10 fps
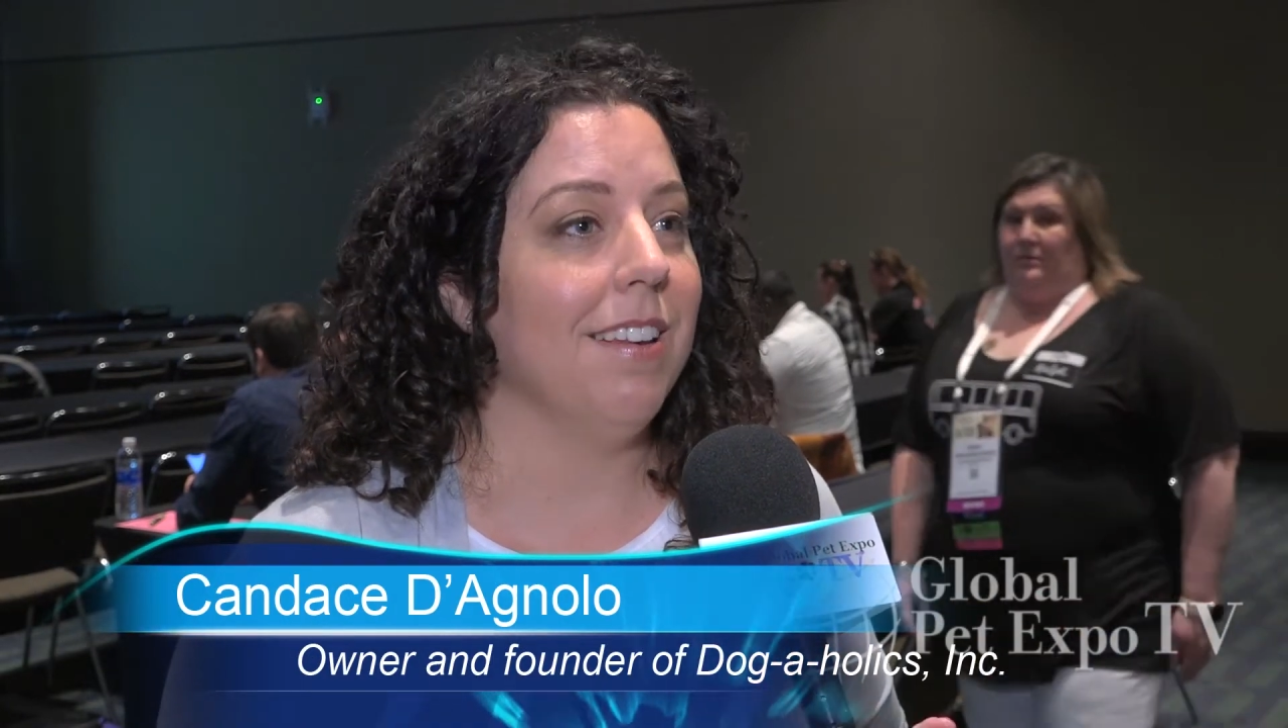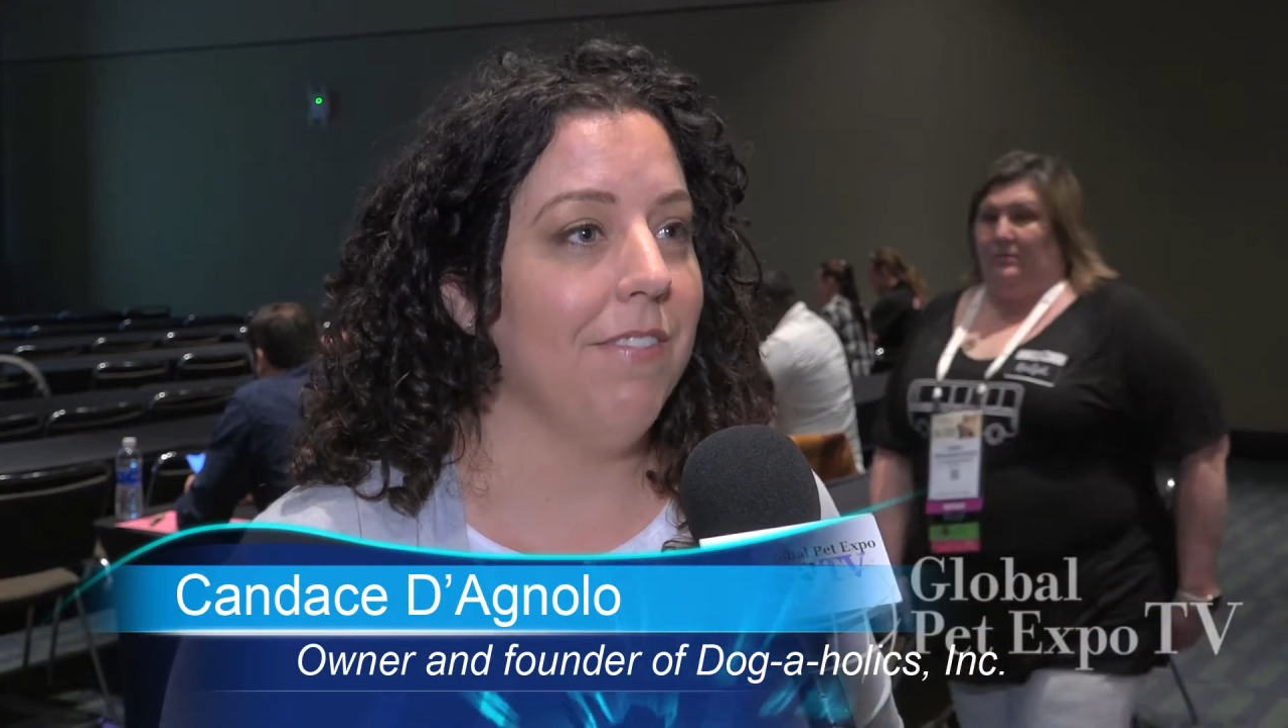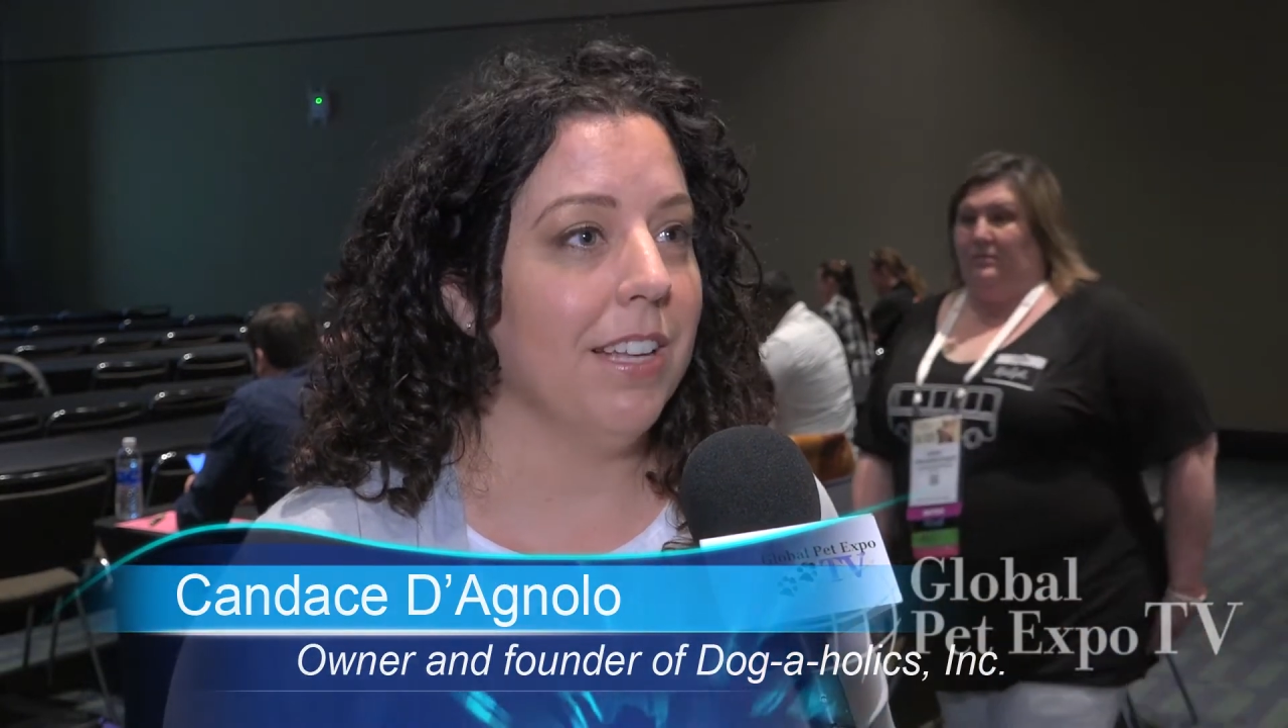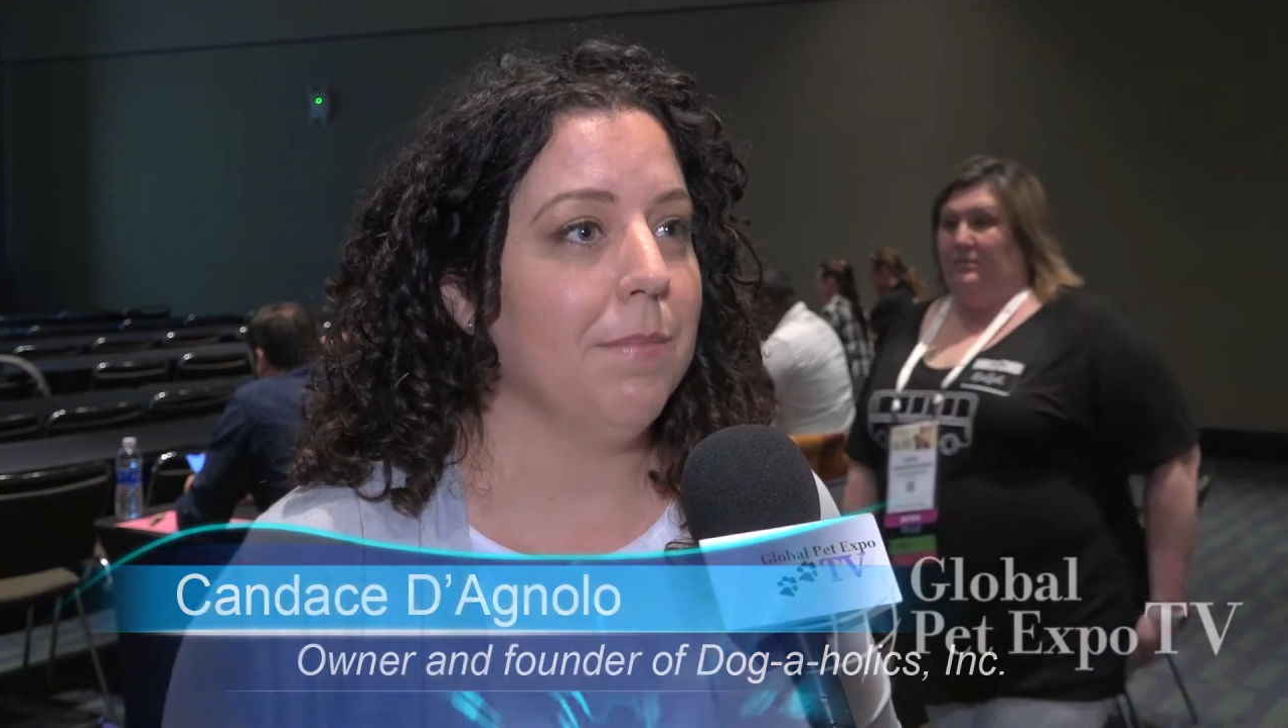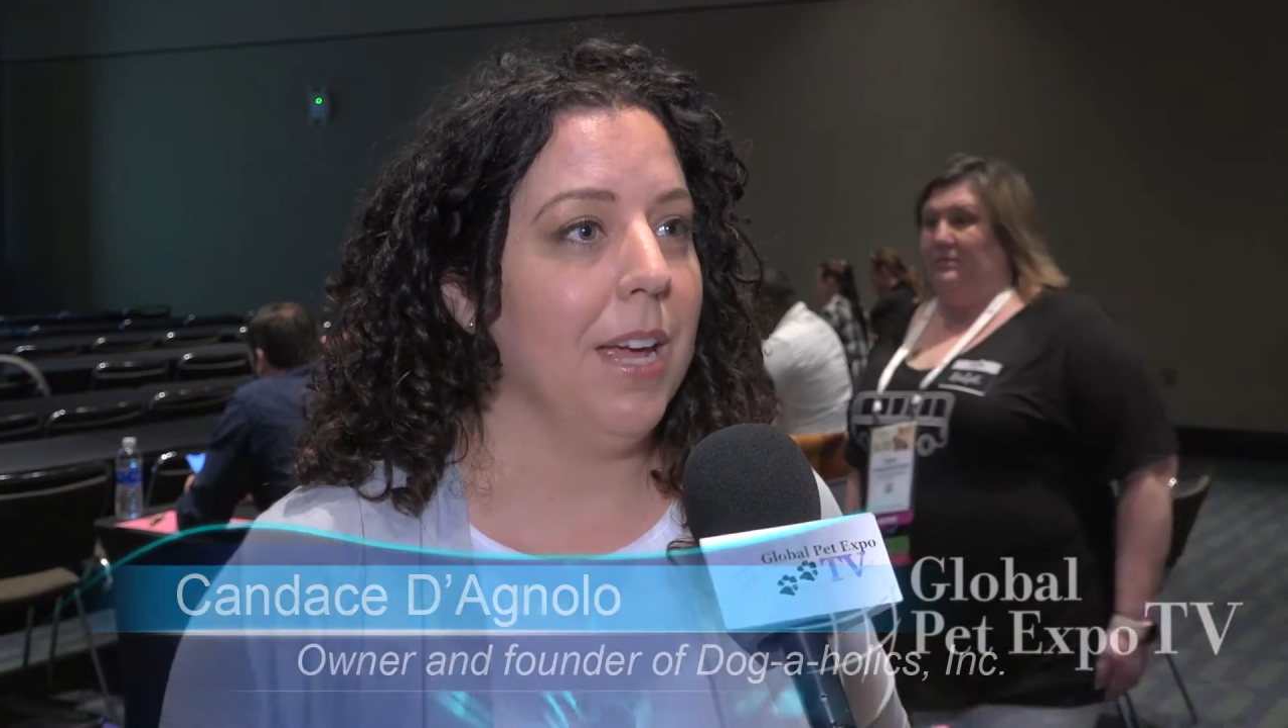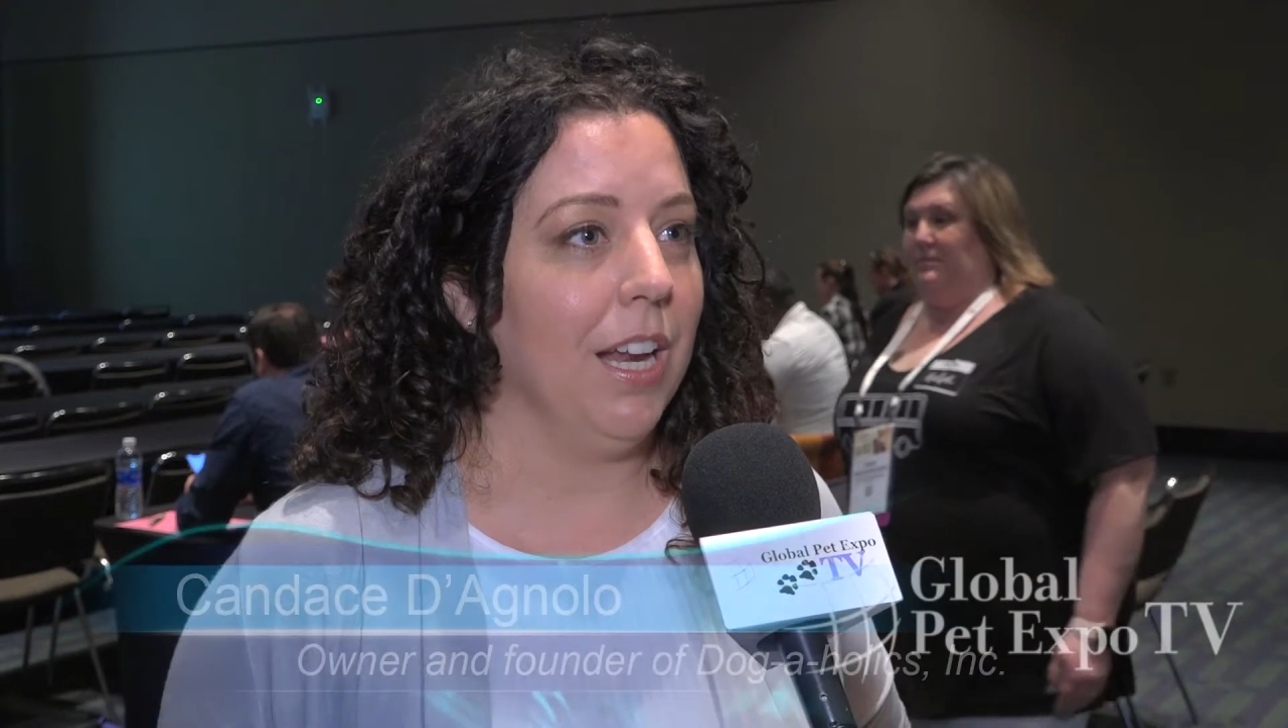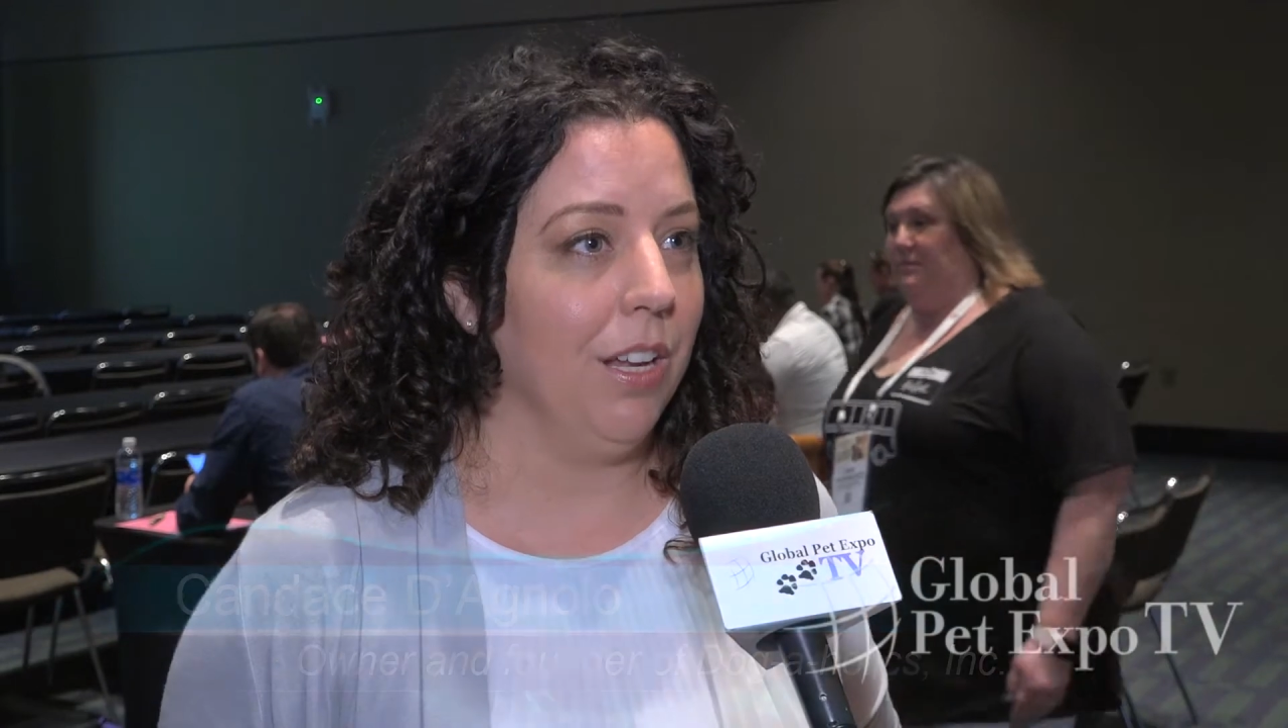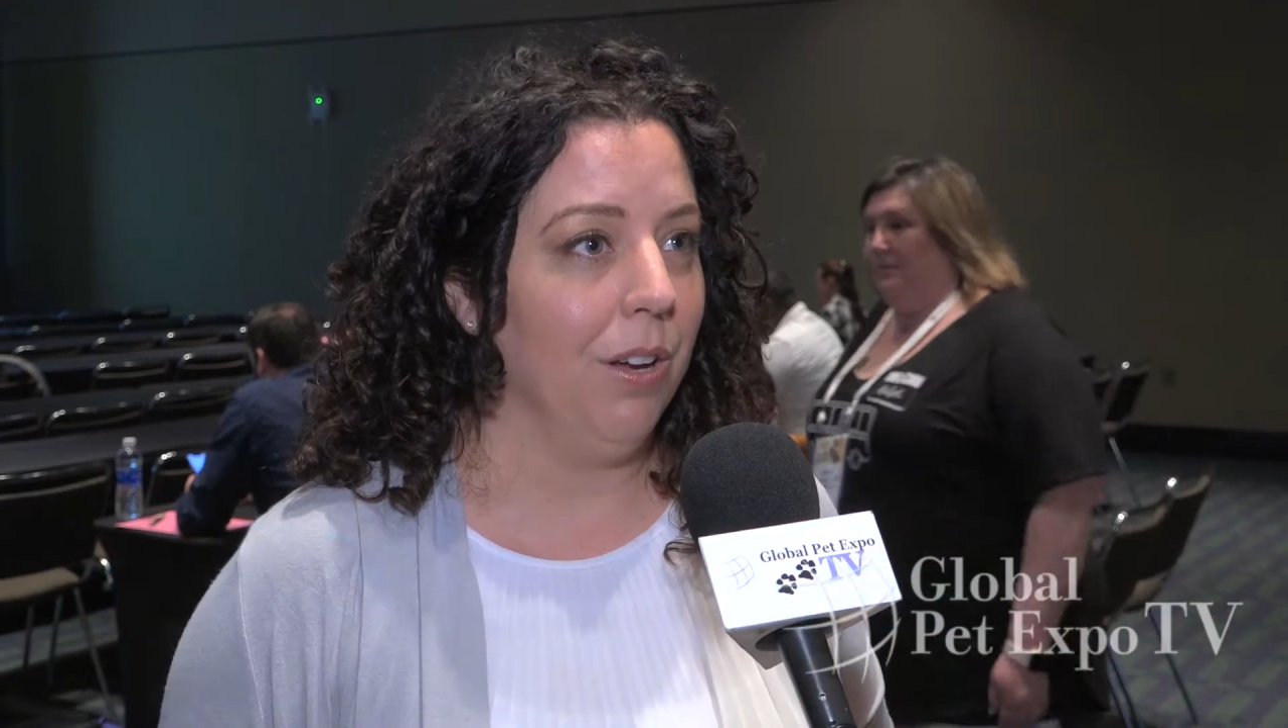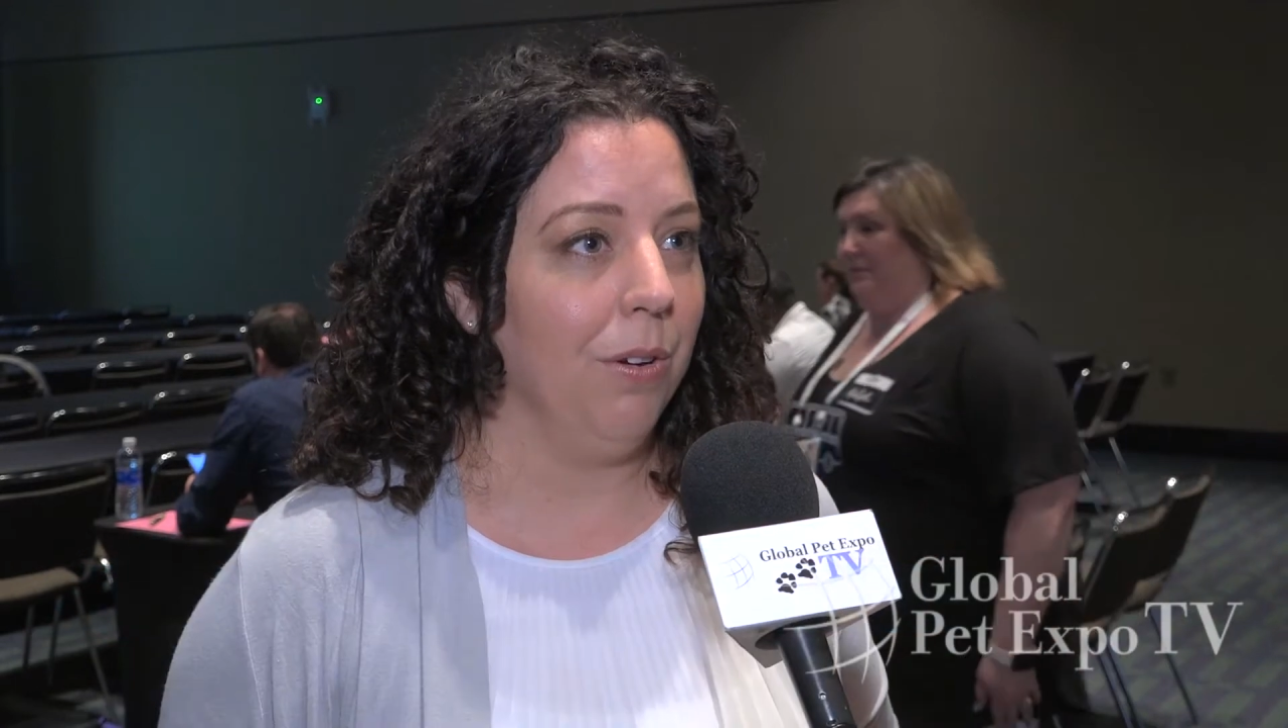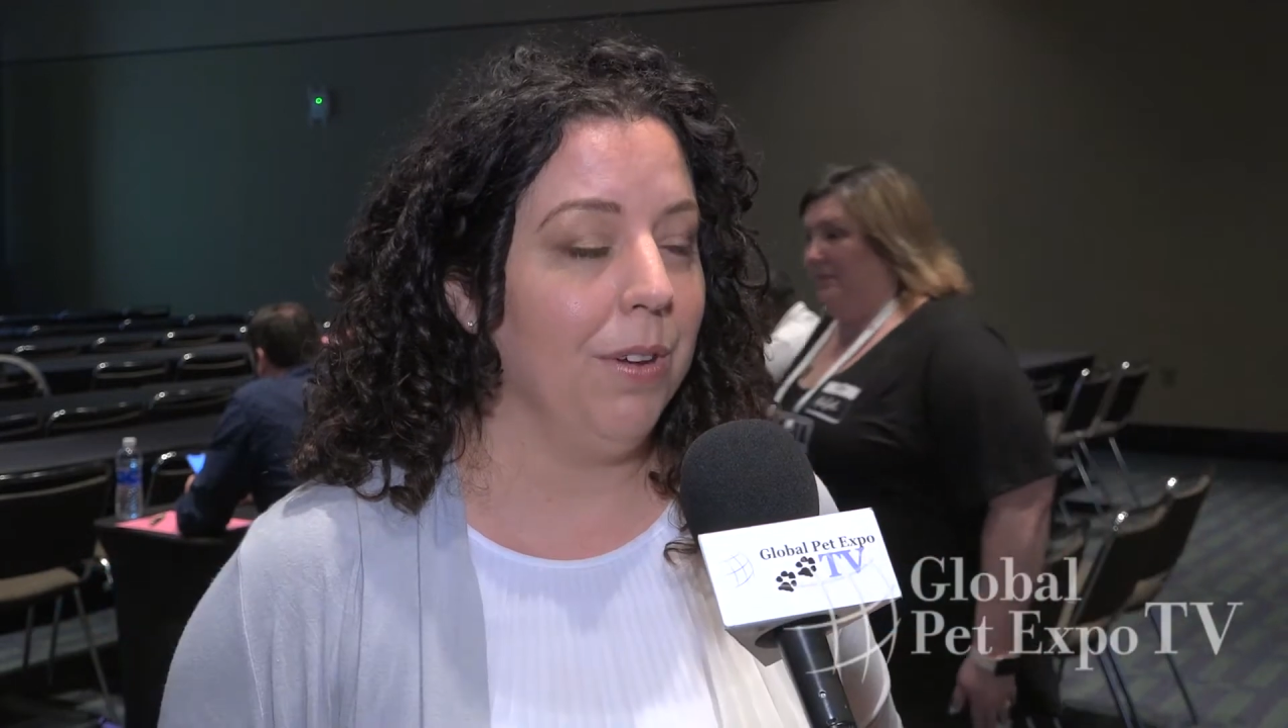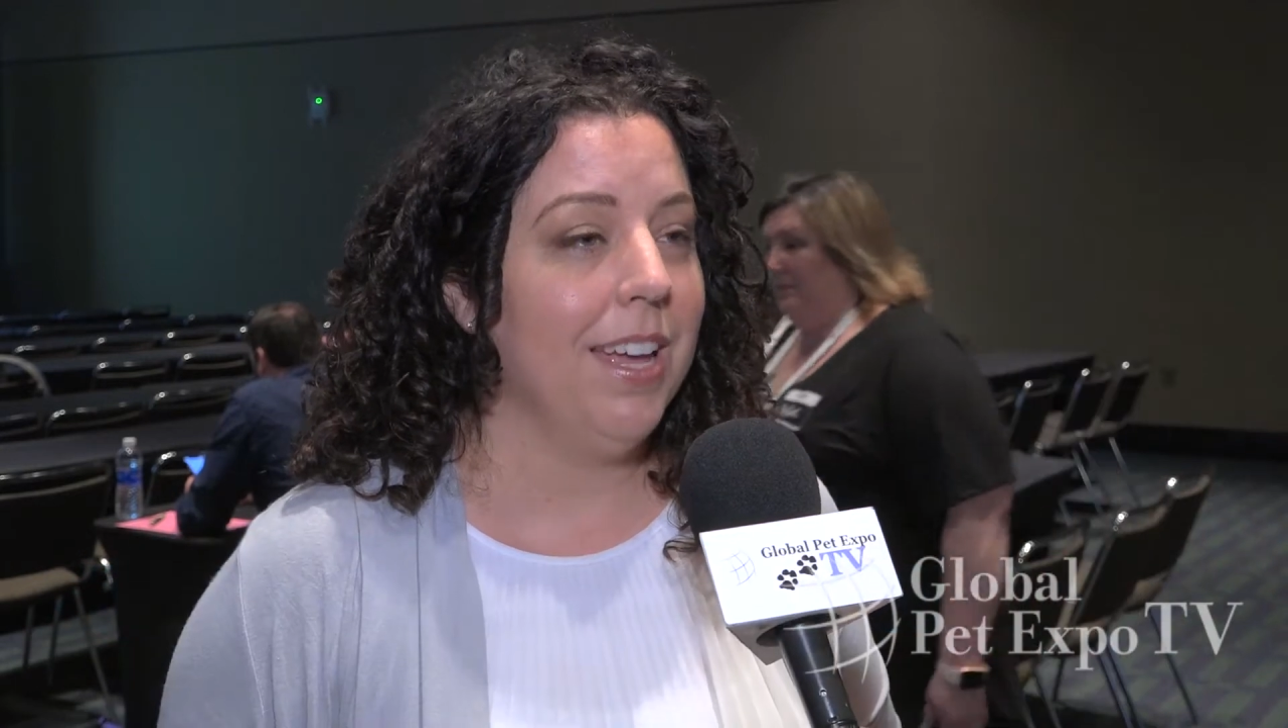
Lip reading: investment in you.